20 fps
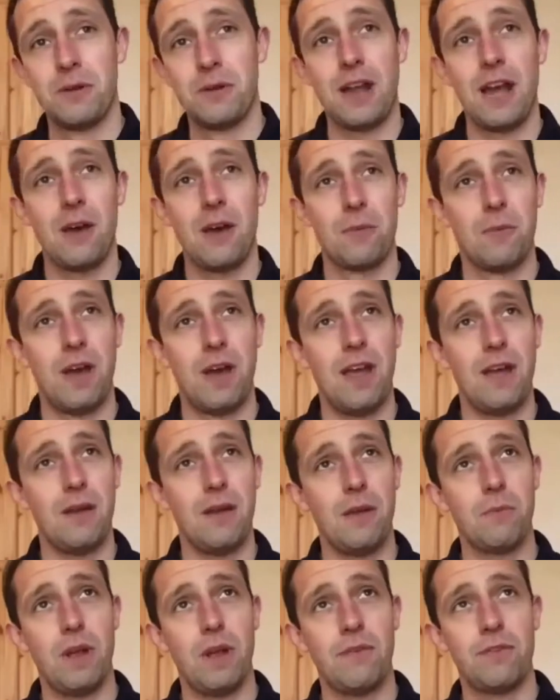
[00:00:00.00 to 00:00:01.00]
now
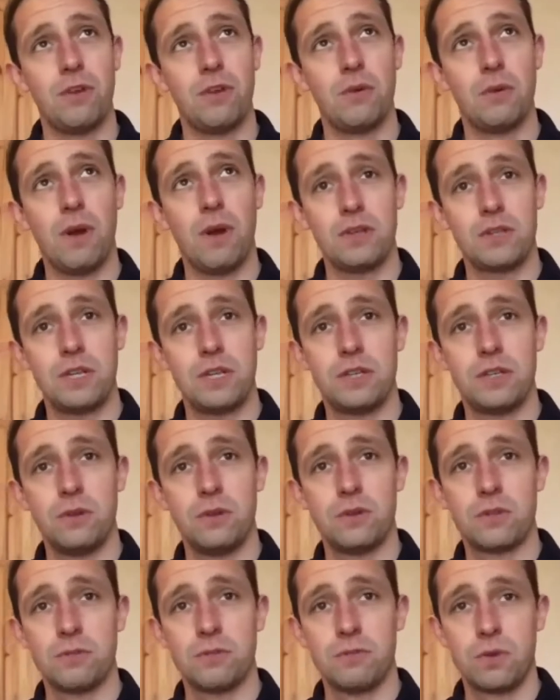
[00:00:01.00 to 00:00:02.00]
where if you actually
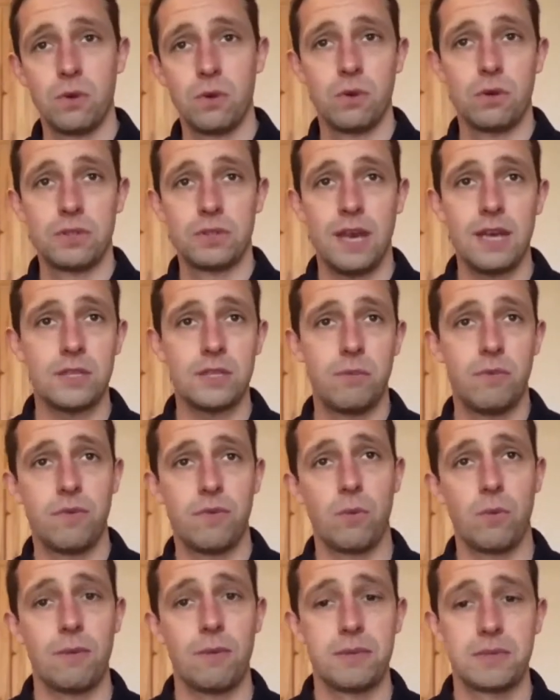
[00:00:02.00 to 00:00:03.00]
do some Google tests with
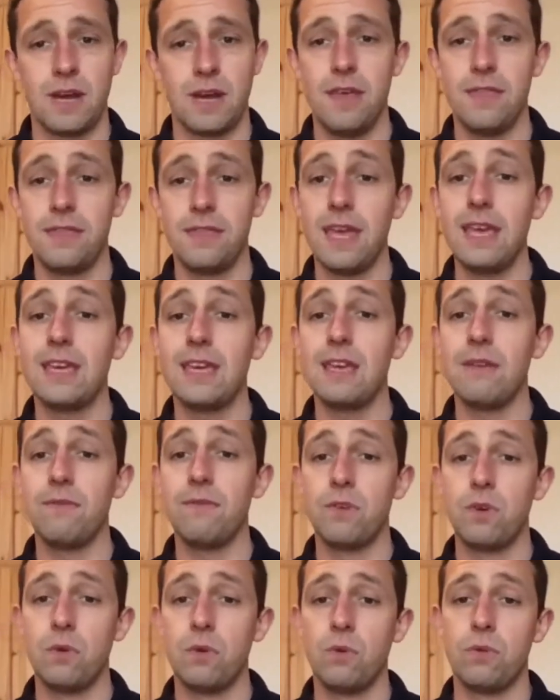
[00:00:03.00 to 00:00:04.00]
your website, they
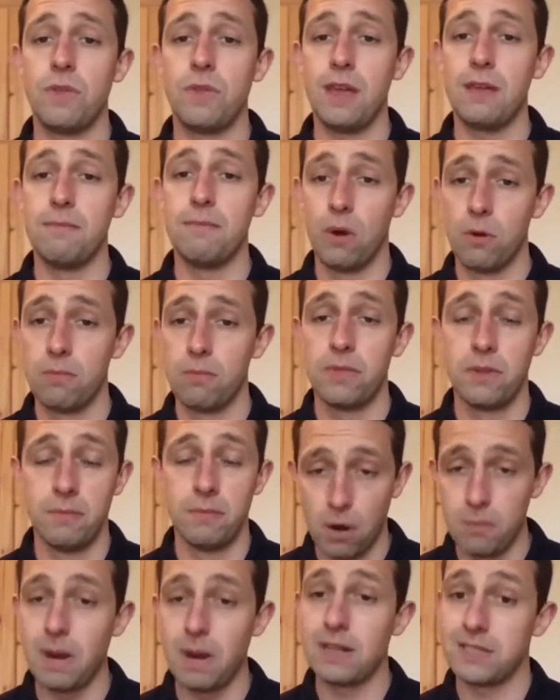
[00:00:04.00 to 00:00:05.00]
give you they mo- the
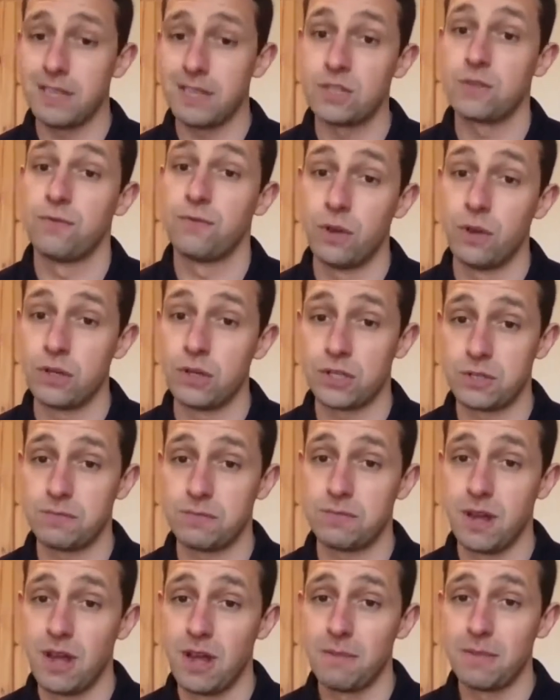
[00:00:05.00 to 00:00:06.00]
mobile test
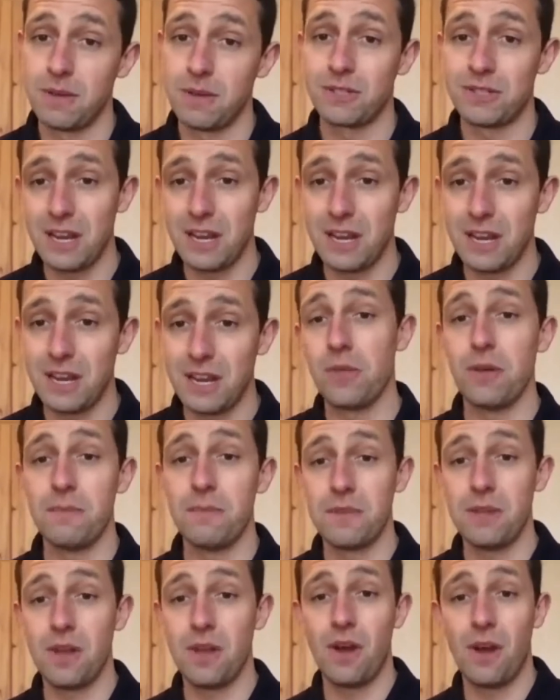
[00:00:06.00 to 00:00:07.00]
first because they know that